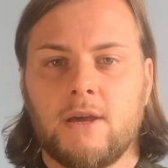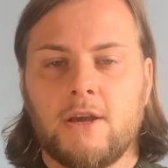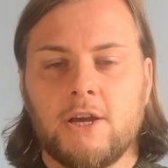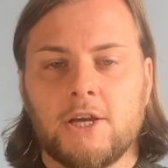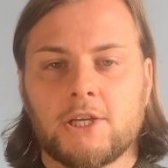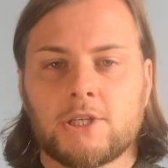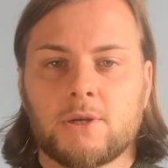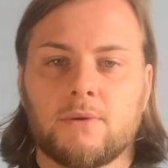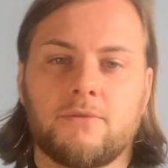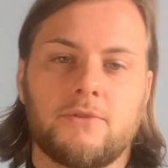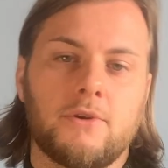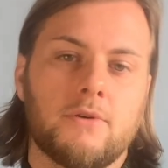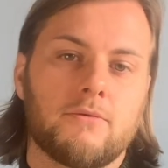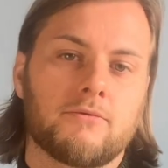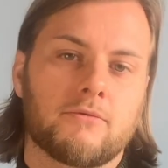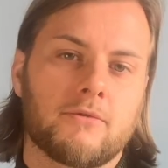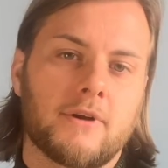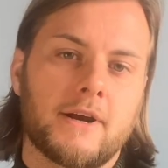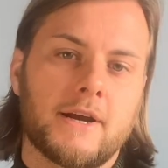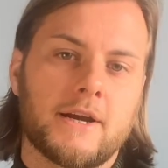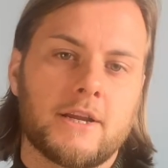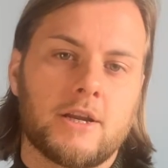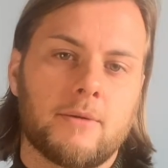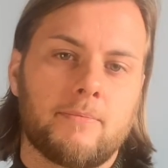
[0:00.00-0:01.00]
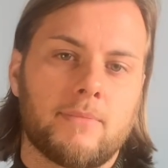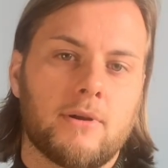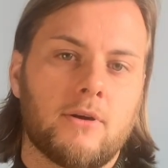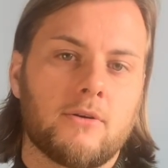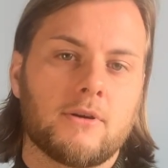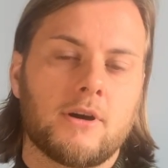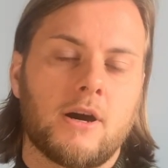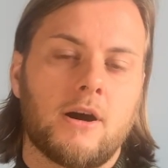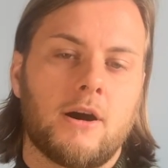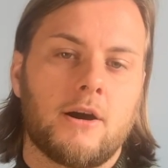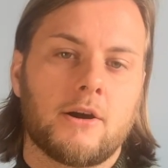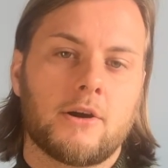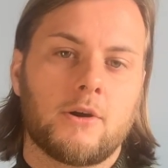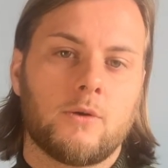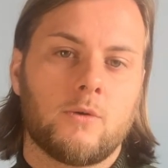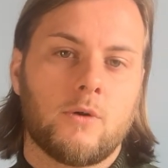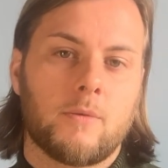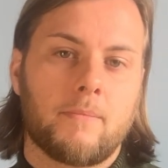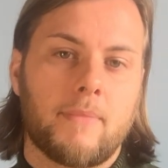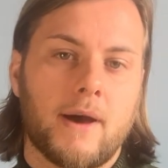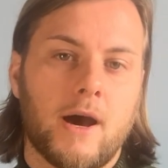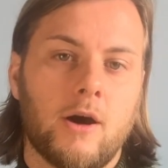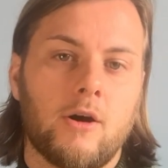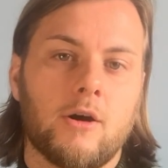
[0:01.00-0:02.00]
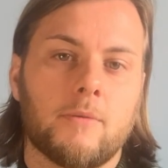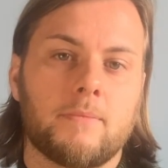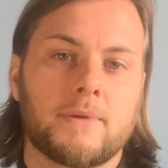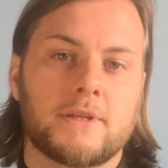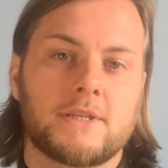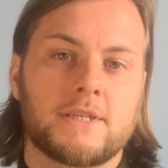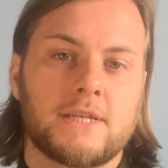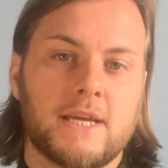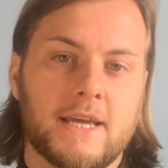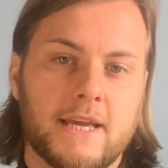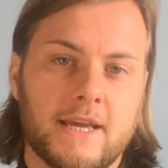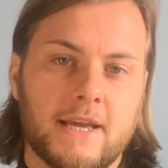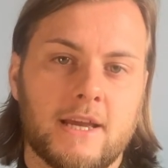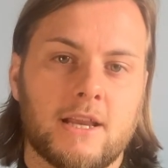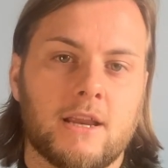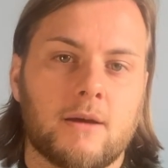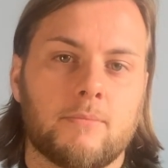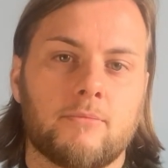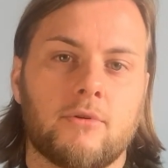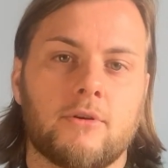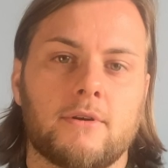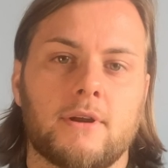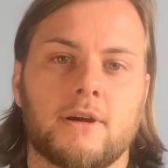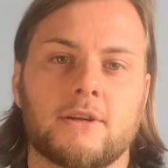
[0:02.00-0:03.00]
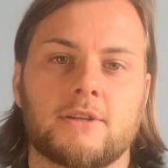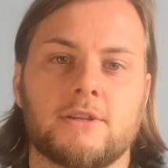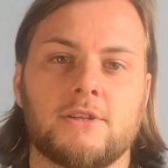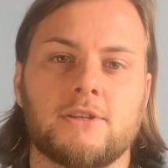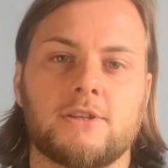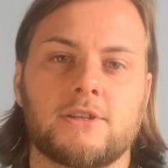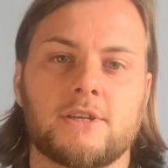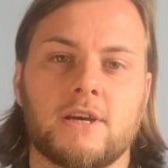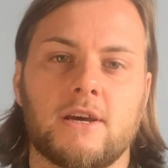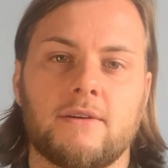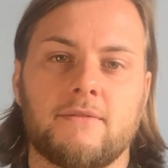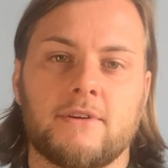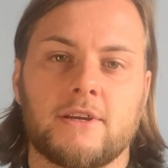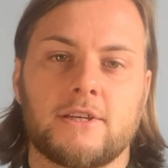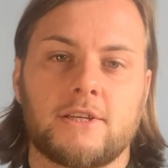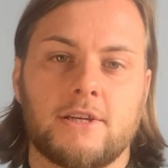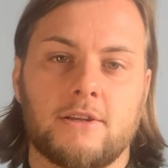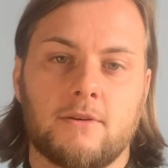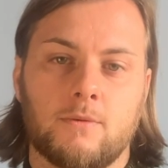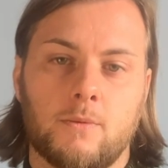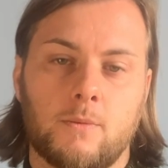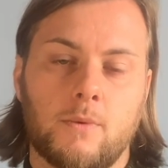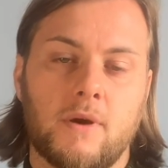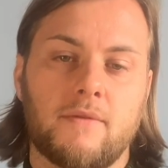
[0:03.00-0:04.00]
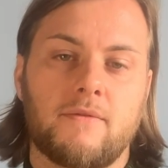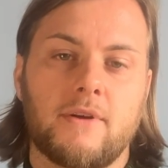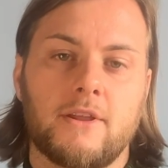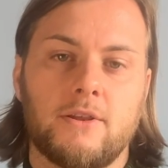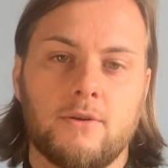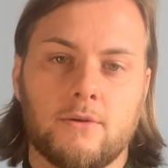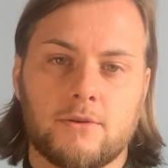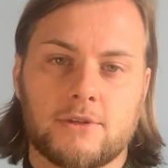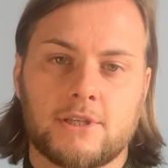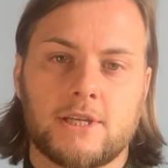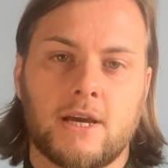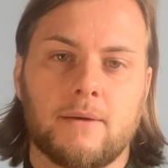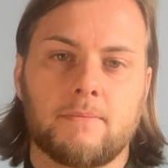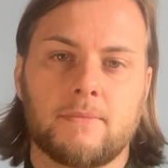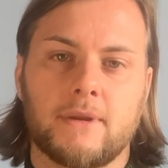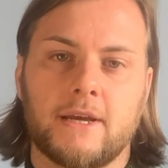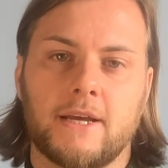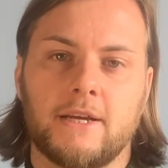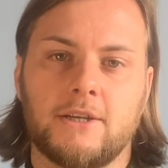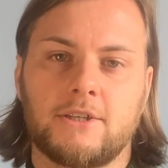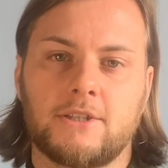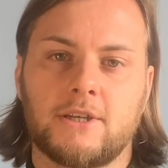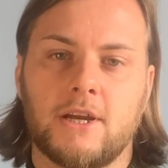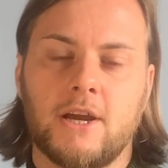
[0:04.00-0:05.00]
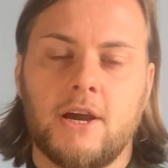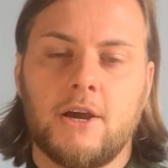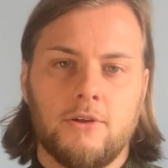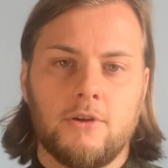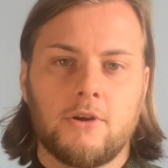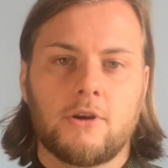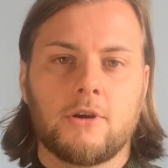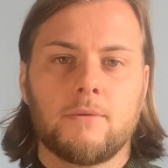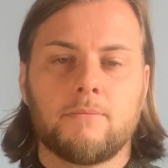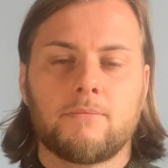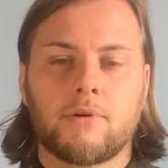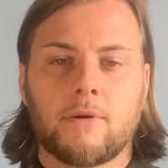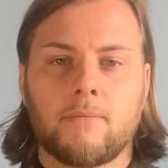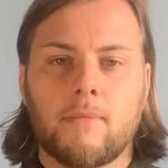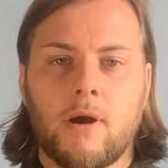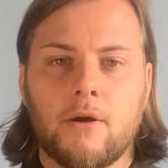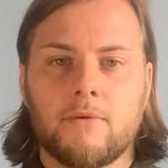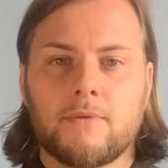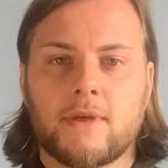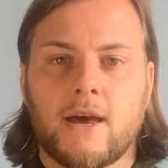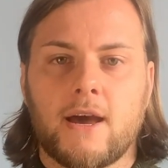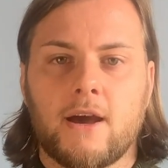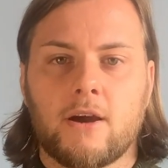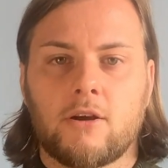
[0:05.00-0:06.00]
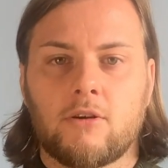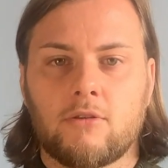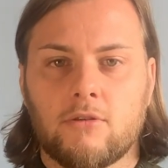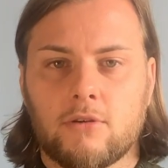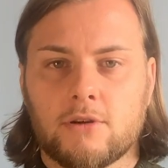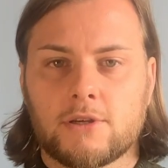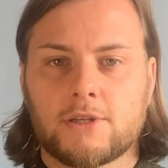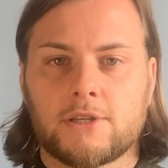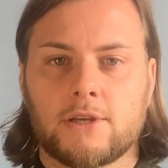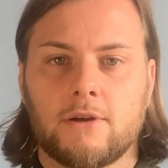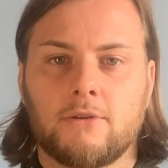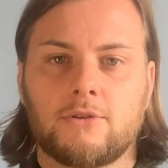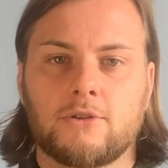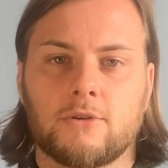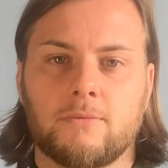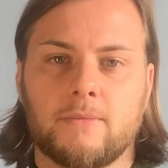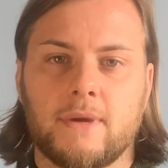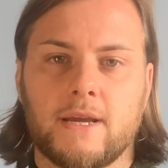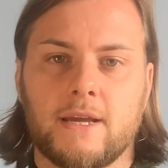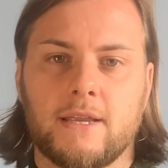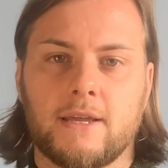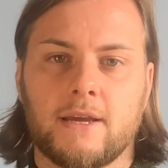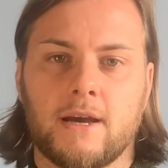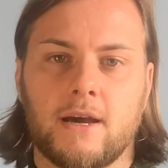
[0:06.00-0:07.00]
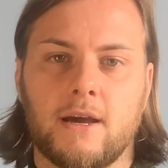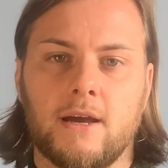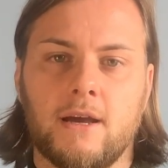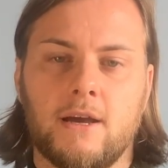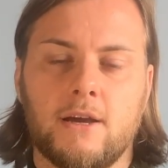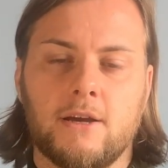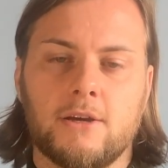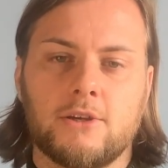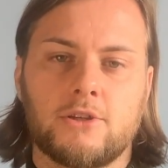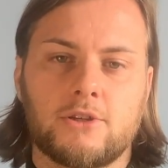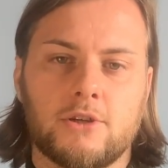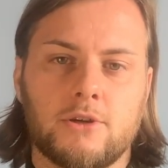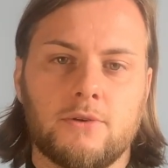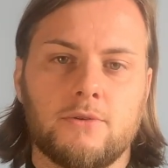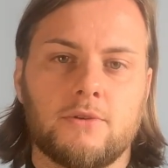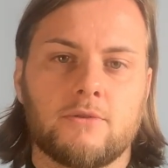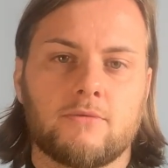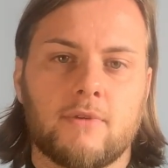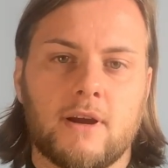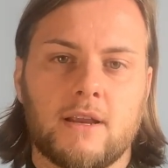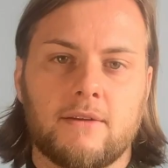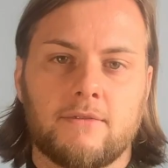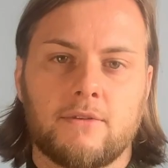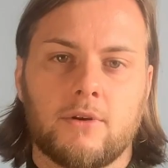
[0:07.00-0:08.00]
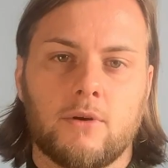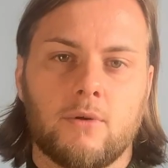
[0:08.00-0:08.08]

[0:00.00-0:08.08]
So if you've written a blog article about a particular product and service, within your sub niche, you can promote that across social media to the relevant